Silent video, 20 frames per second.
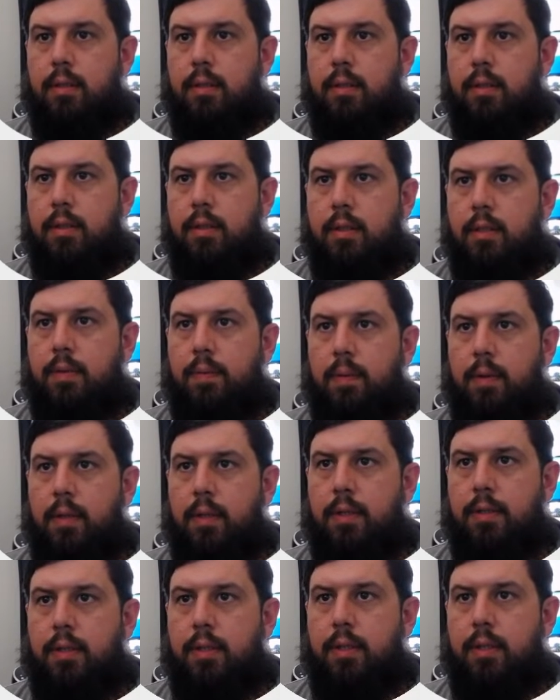
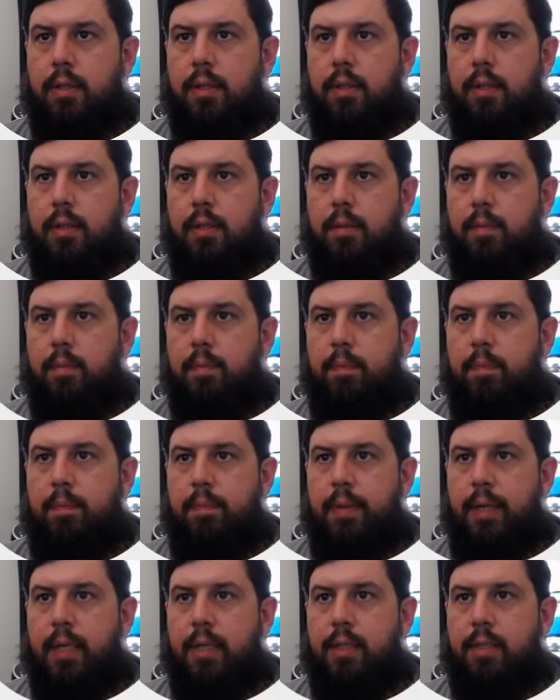Dishwasher.
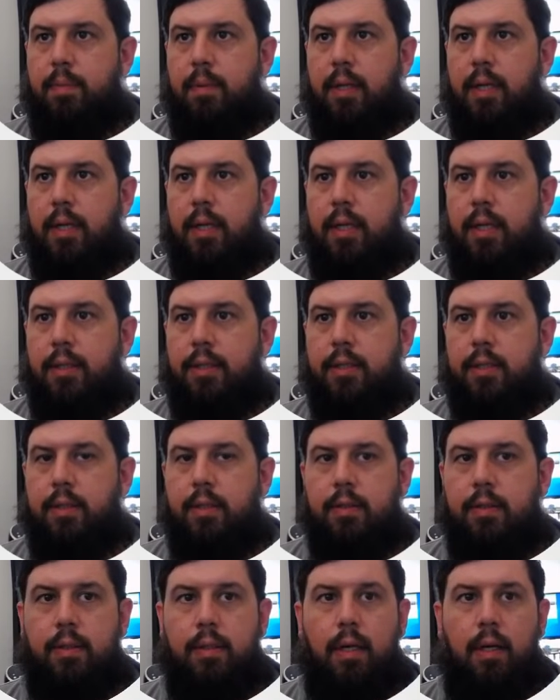Backsplash.
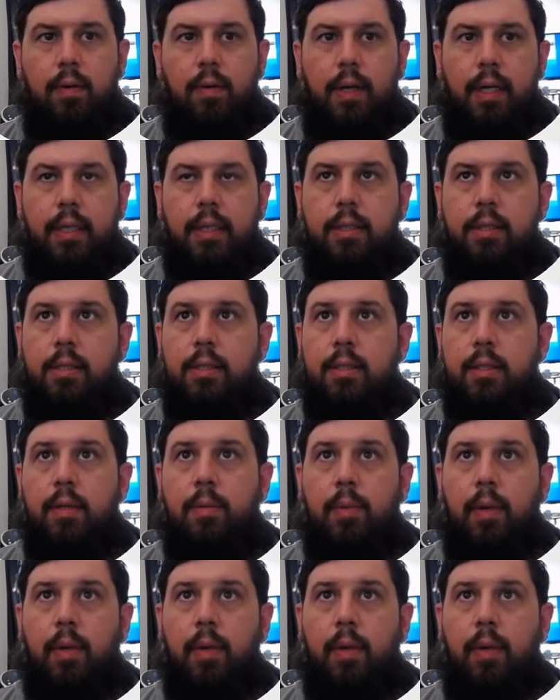All right, this is coming